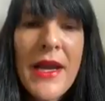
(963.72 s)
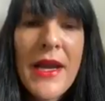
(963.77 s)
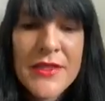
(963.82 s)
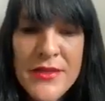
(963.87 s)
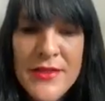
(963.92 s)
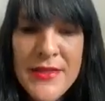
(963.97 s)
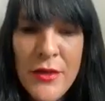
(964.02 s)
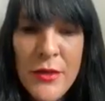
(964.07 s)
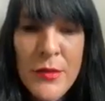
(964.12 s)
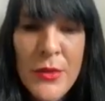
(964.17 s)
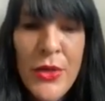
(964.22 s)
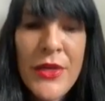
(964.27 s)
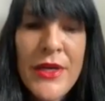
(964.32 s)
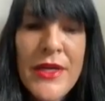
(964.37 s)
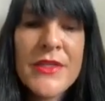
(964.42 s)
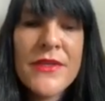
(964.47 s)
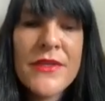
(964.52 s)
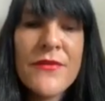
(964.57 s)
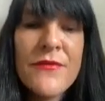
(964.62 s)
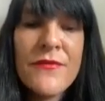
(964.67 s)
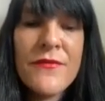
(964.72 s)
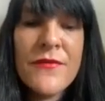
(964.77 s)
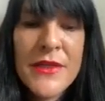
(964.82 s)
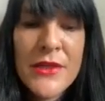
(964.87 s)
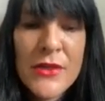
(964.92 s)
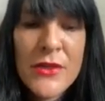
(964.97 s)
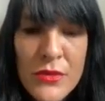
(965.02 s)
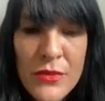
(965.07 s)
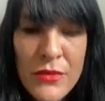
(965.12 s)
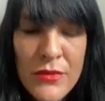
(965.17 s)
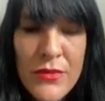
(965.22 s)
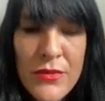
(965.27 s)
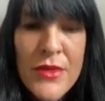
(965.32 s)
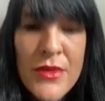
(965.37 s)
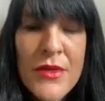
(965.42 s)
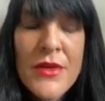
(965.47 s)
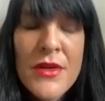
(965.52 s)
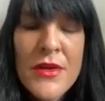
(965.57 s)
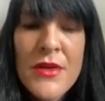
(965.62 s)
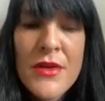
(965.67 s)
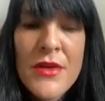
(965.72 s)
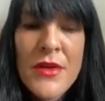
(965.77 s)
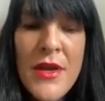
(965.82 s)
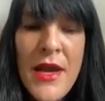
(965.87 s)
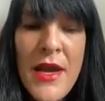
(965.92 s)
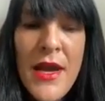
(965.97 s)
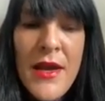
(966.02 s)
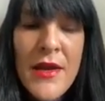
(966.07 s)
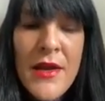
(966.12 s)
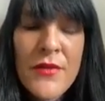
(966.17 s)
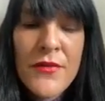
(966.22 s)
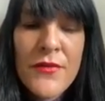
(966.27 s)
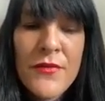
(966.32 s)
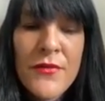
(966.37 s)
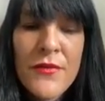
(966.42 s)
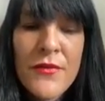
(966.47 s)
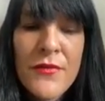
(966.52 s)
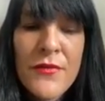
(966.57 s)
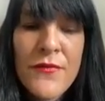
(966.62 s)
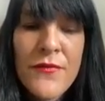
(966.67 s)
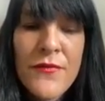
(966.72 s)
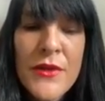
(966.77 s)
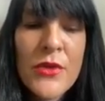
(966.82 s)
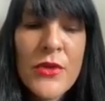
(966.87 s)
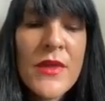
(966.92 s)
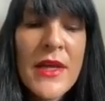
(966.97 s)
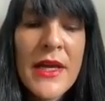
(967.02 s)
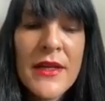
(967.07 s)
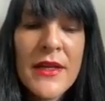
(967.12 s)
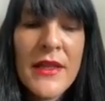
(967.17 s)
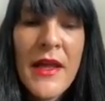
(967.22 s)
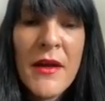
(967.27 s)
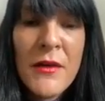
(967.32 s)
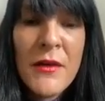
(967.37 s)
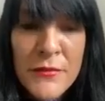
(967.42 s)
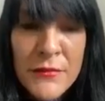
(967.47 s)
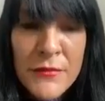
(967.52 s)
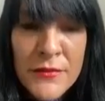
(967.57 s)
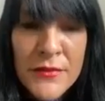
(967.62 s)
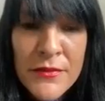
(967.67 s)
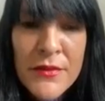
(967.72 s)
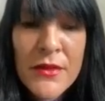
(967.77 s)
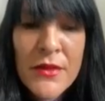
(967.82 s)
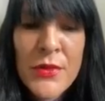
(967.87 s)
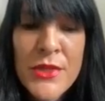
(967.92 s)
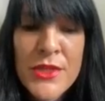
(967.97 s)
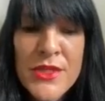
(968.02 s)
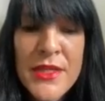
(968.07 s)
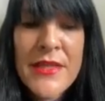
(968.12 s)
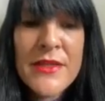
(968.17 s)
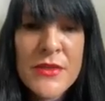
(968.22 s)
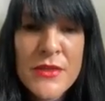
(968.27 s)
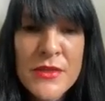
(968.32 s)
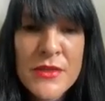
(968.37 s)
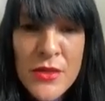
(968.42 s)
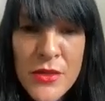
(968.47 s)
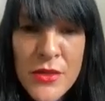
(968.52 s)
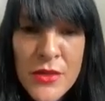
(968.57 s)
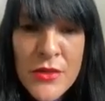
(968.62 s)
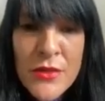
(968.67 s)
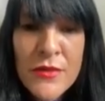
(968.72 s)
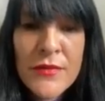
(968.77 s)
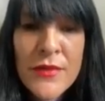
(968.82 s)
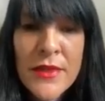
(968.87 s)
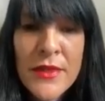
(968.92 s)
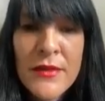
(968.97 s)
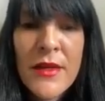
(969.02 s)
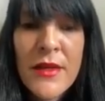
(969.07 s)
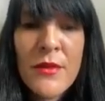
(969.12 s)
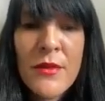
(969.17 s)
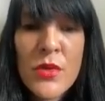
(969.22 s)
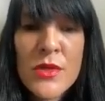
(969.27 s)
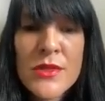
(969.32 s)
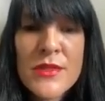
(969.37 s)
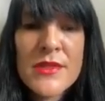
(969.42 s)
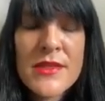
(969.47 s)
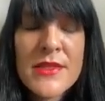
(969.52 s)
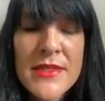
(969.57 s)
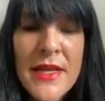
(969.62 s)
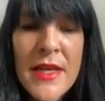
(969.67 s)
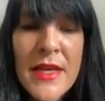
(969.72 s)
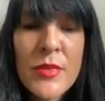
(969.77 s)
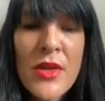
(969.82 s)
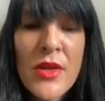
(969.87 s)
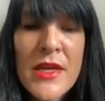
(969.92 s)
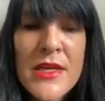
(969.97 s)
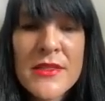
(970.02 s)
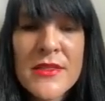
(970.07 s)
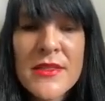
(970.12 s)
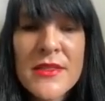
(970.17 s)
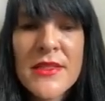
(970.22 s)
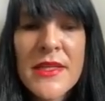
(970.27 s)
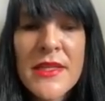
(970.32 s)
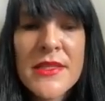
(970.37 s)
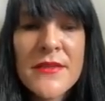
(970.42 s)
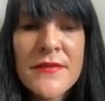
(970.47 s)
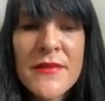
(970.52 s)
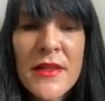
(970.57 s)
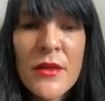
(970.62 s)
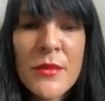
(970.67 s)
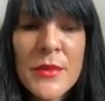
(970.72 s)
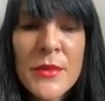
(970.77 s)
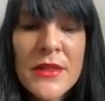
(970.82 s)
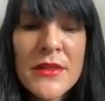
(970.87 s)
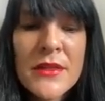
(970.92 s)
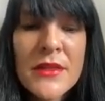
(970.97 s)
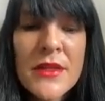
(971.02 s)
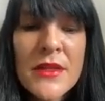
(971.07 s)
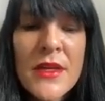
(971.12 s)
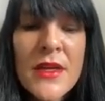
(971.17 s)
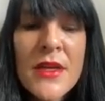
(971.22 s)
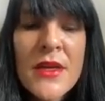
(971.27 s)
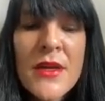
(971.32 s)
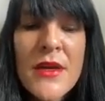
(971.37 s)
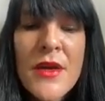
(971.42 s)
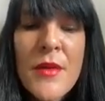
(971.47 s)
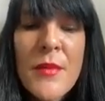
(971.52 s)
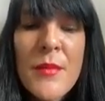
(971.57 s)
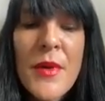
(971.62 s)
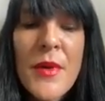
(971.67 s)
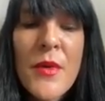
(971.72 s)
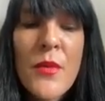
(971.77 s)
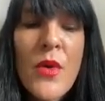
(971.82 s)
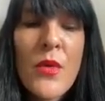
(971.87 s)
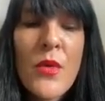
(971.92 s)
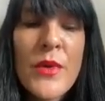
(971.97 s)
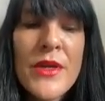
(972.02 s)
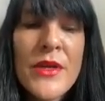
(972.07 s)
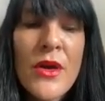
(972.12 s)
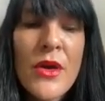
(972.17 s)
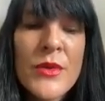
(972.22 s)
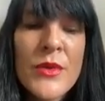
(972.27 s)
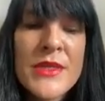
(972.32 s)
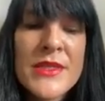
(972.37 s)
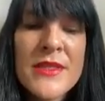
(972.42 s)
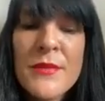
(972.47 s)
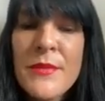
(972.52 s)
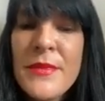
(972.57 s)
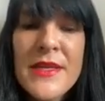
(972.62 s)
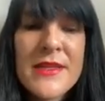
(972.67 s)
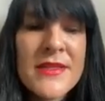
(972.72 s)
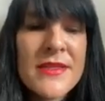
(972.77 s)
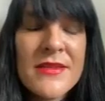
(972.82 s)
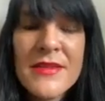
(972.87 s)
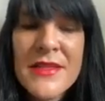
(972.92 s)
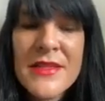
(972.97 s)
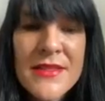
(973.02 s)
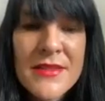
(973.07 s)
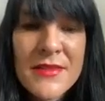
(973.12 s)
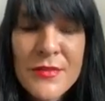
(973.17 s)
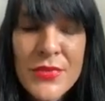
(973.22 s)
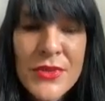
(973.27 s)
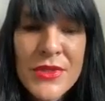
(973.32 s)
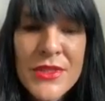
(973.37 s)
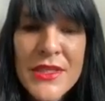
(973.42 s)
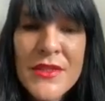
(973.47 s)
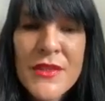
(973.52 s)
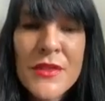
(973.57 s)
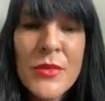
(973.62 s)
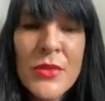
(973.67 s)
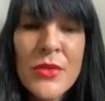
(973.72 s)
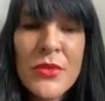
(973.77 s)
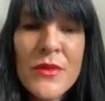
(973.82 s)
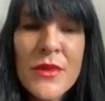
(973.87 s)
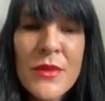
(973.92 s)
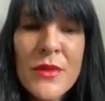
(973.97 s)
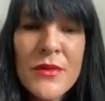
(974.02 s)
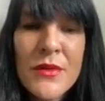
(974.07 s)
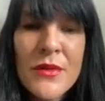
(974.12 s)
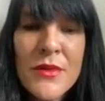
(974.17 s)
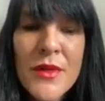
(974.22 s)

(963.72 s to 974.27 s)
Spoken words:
to ceremony to feel that love which they deserve, and it wasn't stabilized in their development. But what we know is the medicine isn't predictable. The